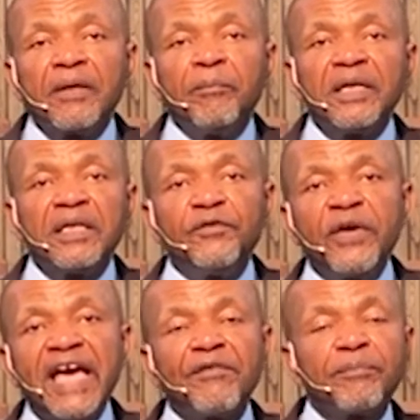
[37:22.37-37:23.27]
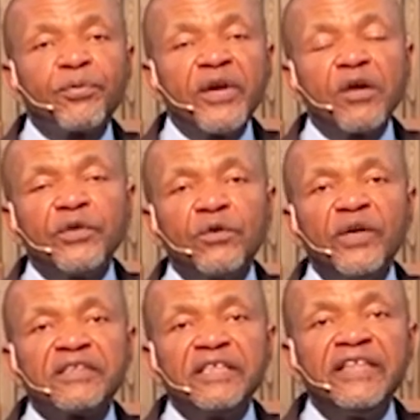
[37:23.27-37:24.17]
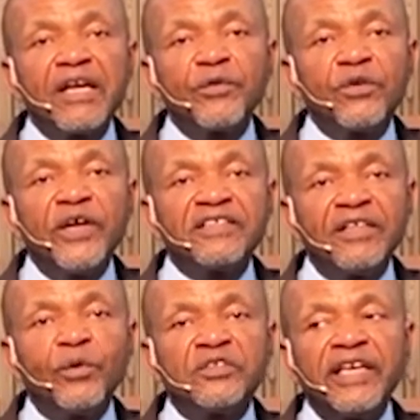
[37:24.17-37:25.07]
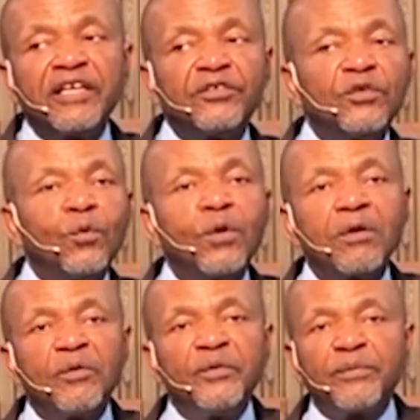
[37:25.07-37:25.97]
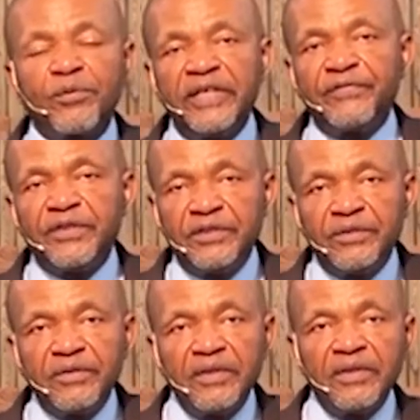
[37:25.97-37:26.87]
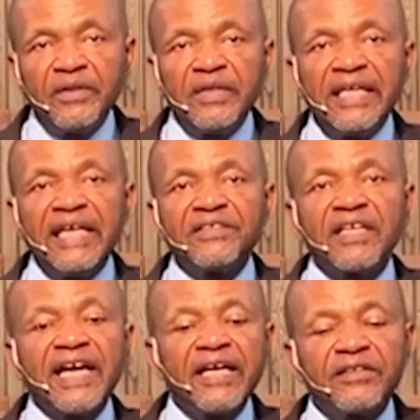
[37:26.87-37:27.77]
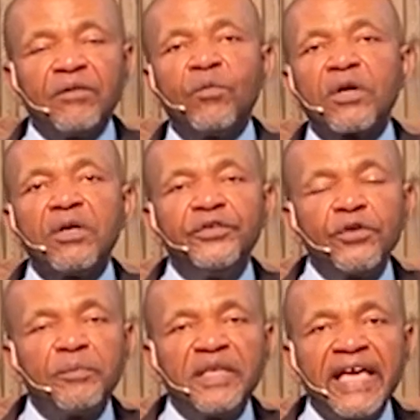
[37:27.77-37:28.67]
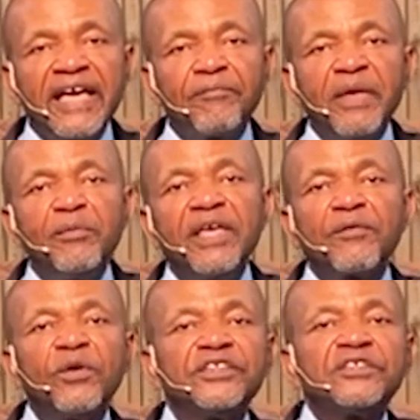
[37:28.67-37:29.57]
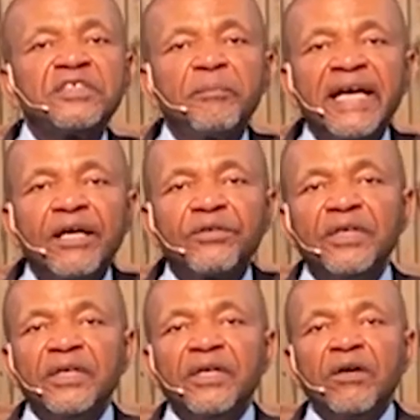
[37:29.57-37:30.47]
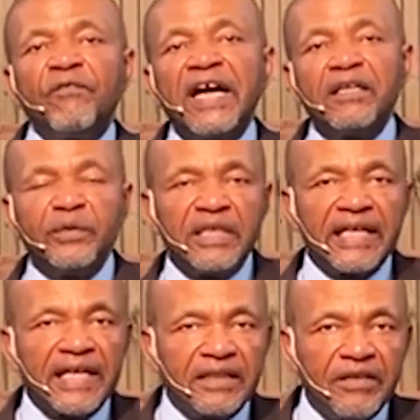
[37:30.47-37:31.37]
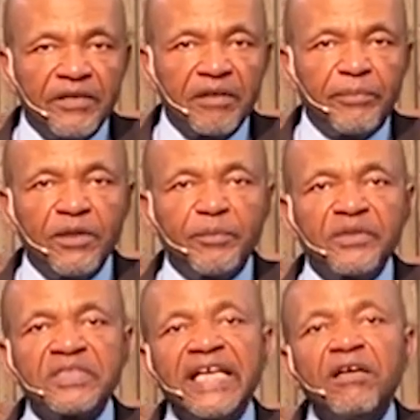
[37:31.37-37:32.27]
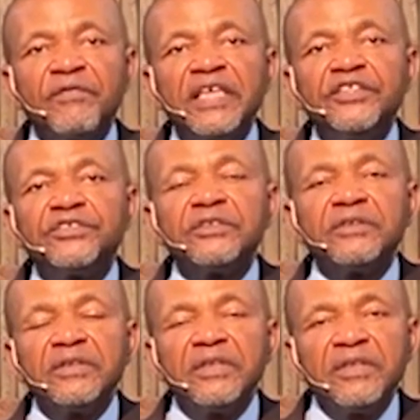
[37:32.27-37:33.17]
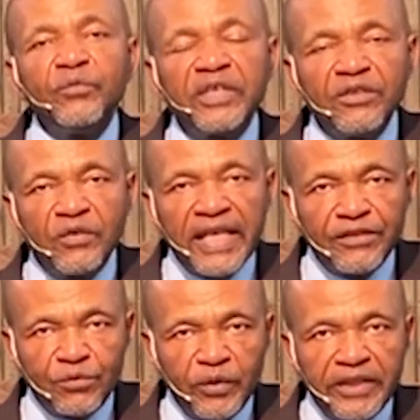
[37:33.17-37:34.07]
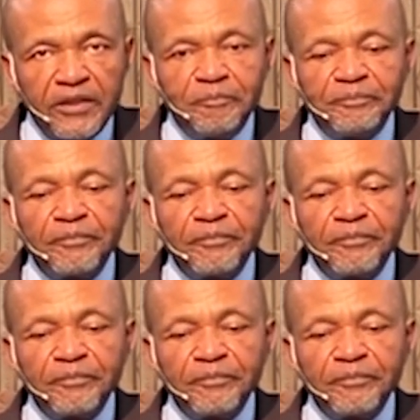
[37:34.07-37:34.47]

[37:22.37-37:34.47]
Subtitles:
But if you have a prayer request, leave that request, and we'll take it to the war room. We'll pray for you and ask God to work on your behalf. Maybe you have questions about following God, living in purpose, salvation. We can do that as well.